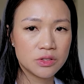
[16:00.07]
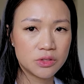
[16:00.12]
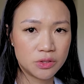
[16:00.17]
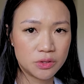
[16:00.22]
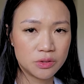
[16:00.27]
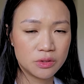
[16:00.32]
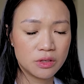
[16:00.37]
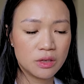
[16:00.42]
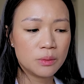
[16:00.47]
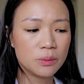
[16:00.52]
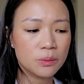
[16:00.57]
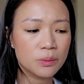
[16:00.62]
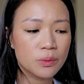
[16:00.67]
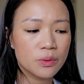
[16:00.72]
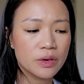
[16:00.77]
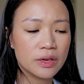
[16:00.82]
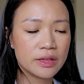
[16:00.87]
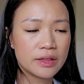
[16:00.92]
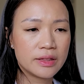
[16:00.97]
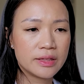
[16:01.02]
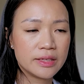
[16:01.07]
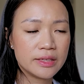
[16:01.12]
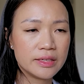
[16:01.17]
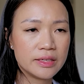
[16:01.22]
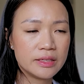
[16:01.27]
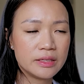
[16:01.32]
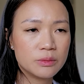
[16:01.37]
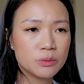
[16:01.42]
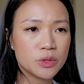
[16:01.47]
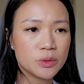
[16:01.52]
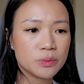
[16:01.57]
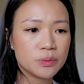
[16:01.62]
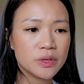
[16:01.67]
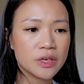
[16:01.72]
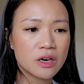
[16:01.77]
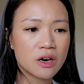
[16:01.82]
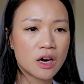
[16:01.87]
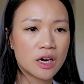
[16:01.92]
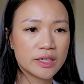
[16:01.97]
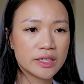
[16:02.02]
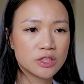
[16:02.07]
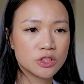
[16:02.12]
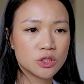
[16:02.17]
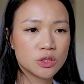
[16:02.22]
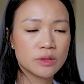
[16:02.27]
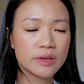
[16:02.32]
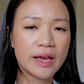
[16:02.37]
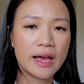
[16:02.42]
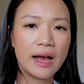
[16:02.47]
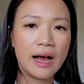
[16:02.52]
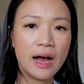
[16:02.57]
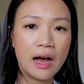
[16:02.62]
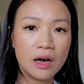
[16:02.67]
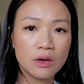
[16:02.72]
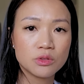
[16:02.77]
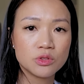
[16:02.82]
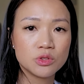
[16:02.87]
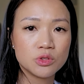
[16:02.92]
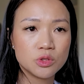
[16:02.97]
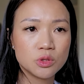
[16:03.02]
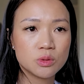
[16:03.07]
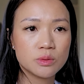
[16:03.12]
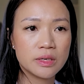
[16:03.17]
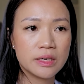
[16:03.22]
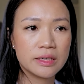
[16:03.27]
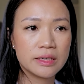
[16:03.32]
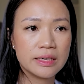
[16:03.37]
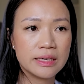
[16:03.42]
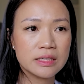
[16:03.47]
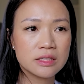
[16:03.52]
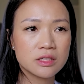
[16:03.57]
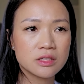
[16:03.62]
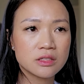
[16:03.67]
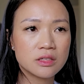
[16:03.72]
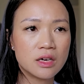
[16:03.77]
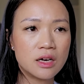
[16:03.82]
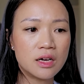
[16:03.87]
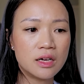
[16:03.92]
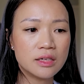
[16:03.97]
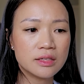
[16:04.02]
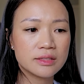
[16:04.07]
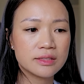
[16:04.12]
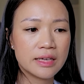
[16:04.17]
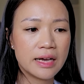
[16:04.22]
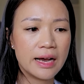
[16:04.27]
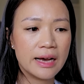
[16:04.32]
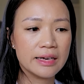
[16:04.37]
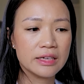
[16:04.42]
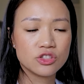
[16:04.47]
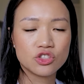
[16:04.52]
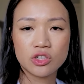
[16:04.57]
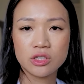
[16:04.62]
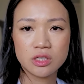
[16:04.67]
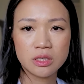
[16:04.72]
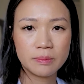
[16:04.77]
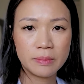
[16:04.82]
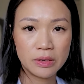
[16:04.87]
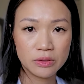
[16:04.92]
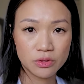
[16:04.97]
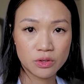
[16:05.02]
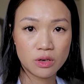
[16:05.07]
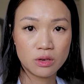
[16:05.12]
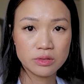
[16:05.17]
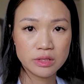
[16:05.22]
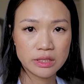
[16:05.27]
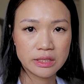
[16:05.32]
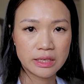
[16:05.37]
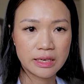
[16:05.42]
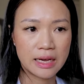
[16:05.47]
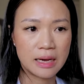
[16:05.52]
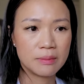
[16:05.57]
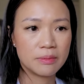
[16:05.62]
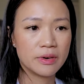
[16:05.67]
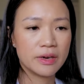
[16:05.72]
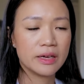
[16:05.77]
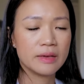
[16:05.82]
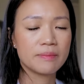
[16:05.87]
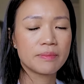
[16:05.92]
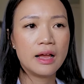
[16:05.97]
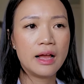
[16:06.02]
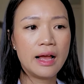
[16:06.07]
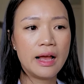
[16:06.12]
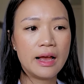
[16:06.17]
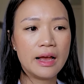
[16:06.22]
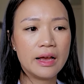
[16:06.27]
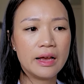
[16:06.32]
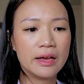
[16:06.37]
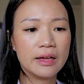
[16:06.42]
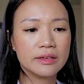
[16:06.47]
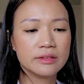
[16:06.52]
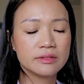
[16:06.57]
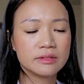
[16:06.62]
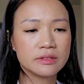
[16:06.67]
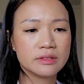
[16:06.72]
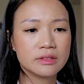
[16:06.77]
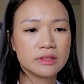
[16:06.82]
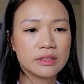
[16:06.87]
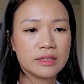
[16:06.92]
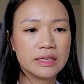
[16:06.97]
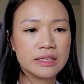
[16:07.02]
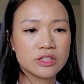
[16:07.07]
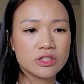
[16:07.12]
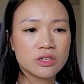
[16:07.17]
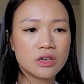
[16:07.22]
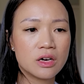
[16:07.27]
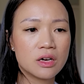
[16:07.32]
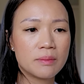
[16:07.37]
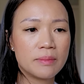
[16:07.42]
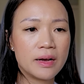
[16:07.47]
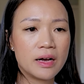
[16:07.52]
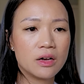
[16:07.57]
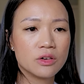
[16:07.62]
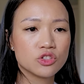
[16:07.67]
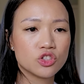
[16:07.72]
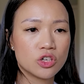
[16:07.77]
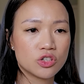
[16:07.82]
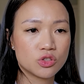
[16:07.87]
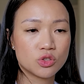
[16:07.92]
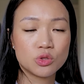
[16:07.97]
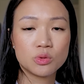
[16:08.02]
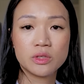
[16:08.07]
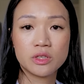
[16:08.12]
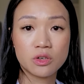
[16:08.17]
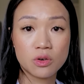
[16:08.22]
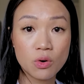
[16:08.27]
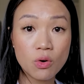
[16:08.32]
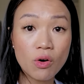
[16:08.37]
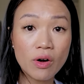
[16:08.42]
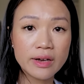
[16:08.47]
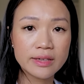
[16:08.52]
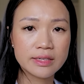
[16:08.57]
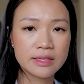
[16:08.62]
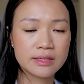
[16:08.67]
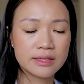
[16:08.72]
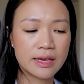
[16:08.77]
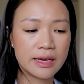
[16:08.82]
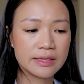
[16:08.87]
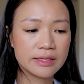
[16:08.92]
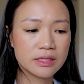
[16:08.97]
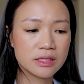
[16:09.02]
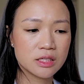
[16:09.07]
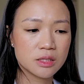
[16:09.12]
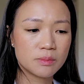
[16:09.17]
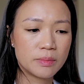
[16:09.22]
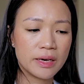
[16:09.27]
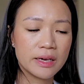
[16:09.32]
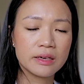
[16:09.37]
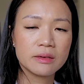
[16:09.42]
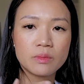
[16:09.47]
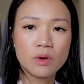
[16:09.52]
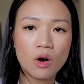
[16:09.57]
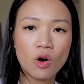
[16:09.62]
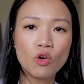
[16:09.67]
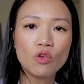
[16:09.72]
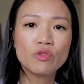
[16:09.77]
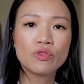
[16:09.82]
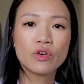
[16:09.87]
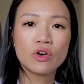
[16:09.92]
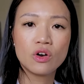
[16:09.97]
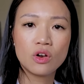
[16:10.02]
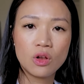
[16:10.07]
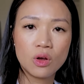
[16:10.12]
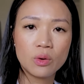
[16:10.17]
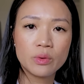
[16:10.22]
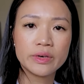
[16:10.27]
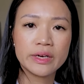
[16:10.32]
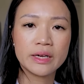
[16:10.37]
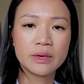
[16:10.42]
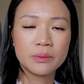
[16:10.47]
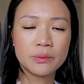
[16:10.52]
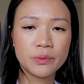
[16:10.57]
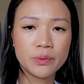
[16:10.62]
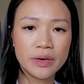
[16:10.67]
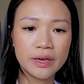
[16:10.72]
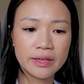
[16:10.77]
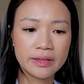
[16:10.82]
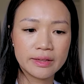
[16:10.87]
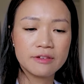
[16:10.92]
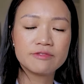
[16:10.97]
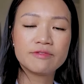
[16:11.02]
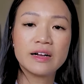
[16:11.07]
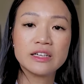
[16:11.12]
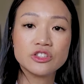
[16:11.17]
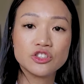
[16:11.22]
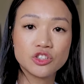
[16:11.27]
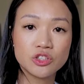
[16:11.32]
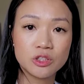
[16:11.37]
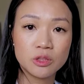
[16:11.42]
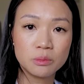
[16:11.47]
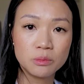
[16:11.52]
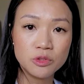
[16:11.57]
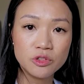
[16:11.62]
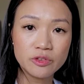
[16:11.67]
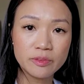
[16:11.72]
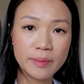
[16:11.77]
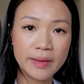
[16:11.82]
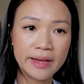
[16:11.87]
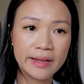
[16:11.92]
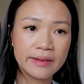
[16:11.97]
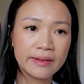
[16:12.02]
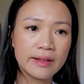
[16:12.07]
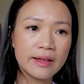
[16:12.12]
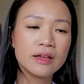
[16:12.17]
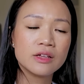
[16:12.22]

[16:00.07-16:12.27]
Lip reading: too, with regarding to how to do it. It's not that it's just about closing the gap, right? And it's not about just doing the core exercises, but overloading with functional movement,